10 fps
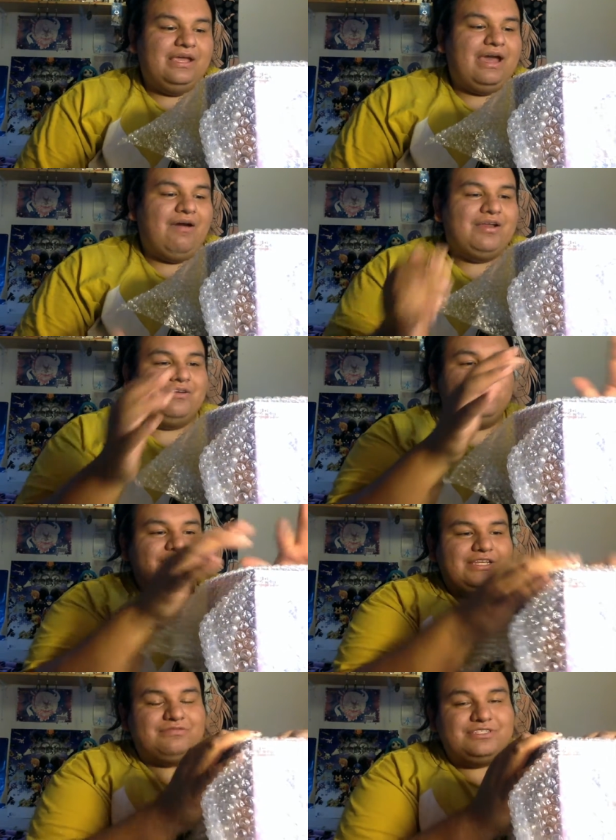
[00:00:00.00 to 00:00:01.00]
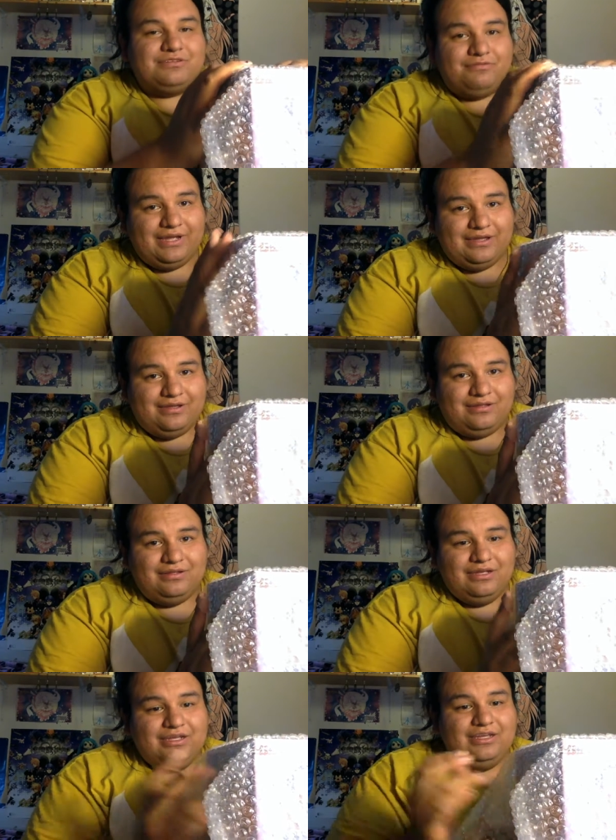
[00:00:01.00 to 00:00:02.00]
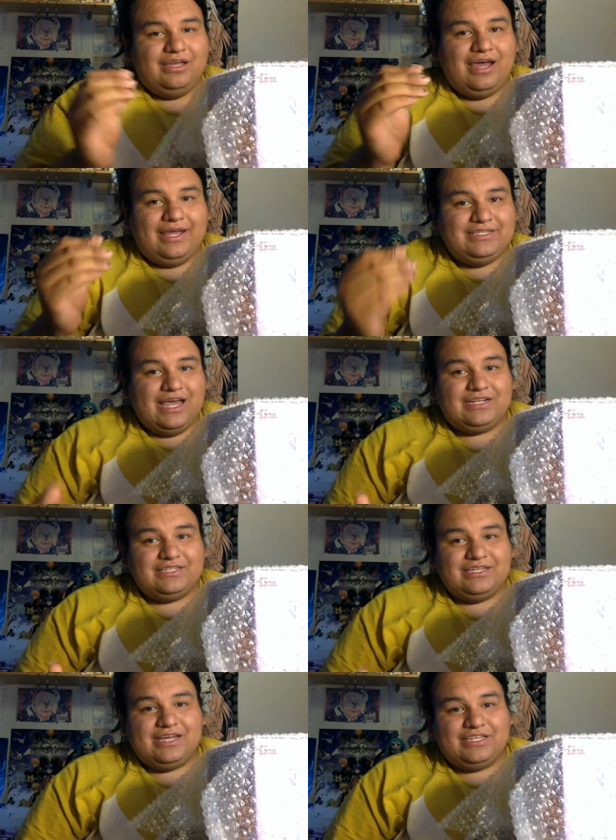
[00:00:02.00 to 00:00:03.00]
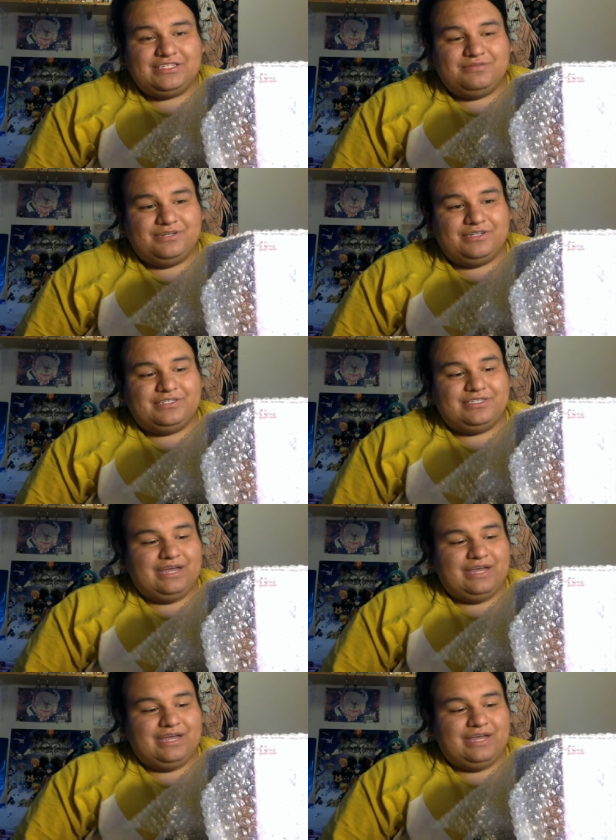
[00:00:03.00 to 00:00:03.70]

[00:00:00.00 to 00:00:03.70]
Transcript: How I know these ones are real, I talked to the customers.